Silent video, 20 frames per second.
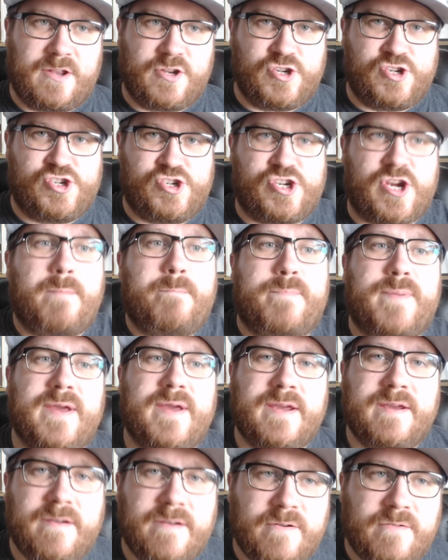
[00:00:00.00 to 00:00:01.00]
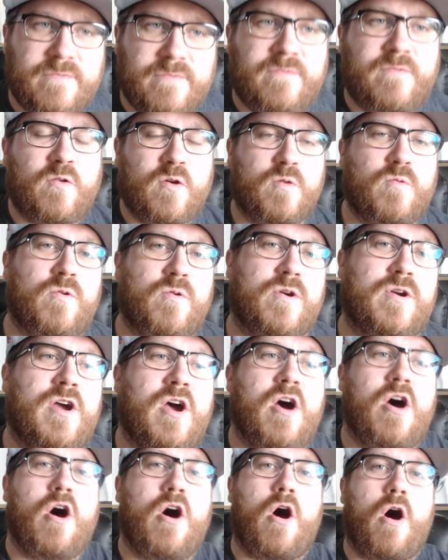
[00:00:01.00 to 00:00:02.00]
jumping
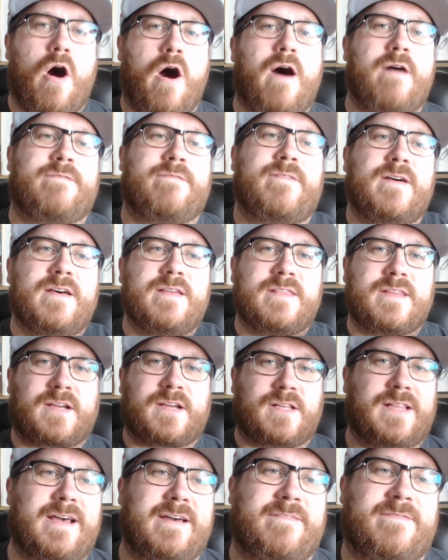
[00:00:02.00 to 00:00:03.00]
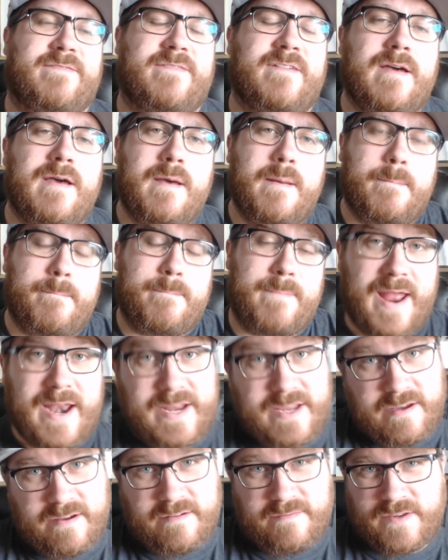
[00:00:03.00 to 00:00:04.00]
forward off the cliff.
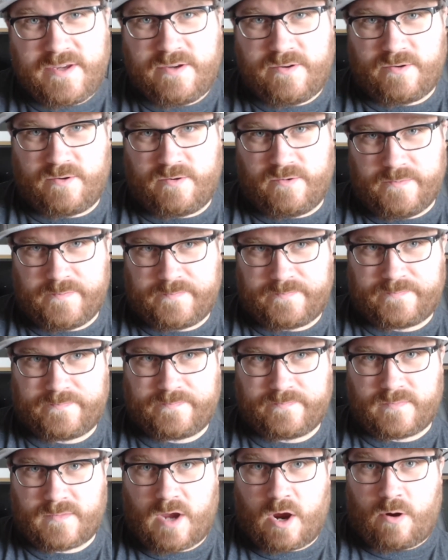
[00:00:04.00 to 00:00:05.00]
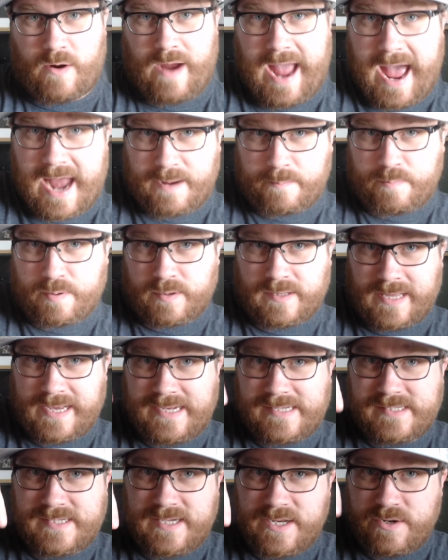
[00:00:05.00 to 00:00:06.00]
Many of you are at a
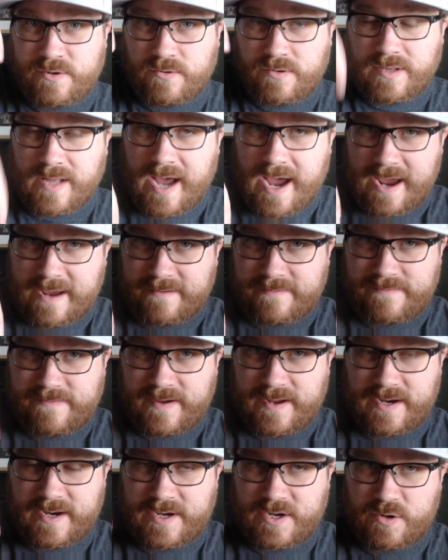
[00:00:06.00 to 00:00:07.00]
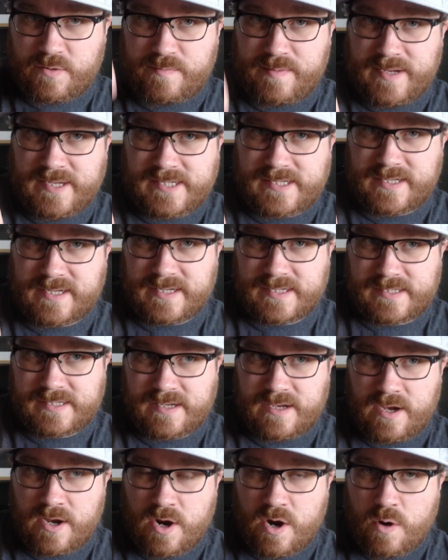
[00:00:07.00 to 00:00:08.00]
place in your life and in your business
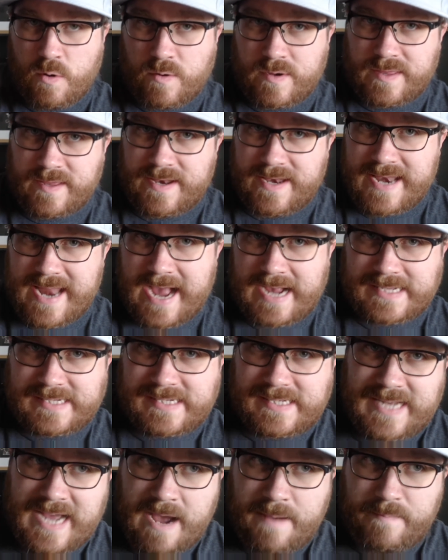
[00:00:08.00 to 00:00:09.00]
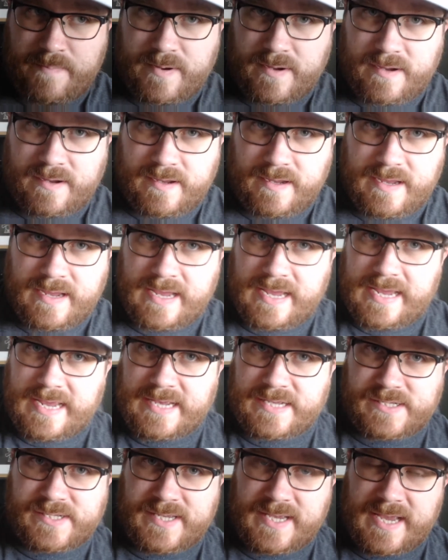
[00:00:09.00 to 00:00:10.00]
where the next step
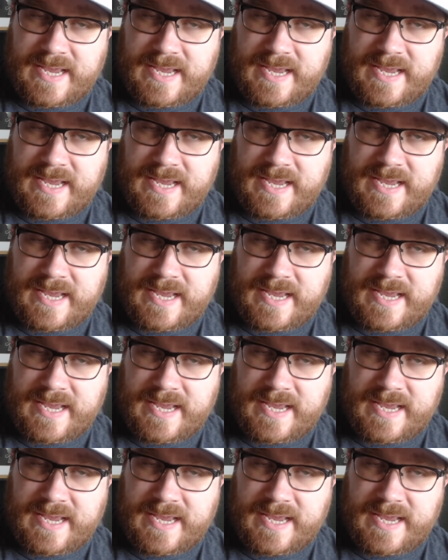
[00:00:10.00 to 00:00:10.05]
is